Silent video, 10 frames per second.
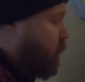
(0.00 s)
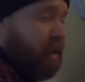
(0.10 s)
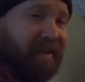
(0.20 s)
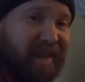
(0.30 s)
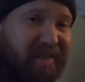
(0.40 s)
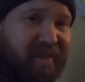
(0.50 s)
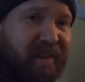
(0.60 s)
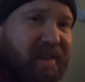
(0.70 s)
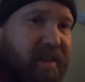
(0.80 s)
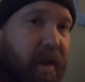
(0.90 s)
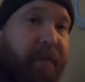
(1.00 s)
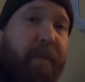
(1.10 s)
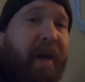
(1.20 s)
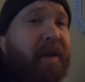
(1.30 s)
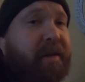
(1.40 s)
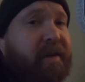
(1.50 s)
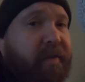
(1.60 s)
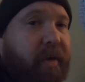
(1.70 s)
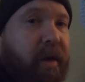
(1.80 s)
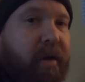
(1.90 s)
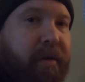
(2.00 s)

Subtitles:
Thanks for listening. If you made it this far.